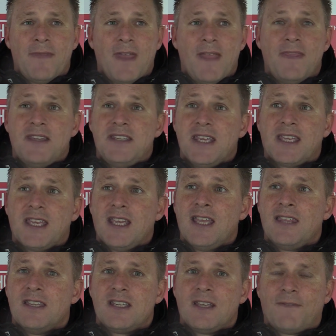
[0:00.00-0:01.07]
then the digging
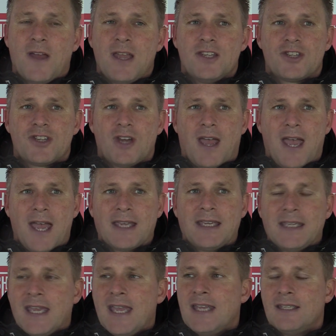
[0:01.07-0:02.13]
in, the defence,
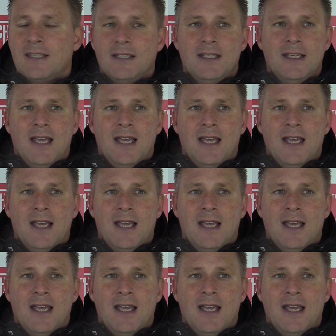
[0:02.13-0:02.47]
hanging in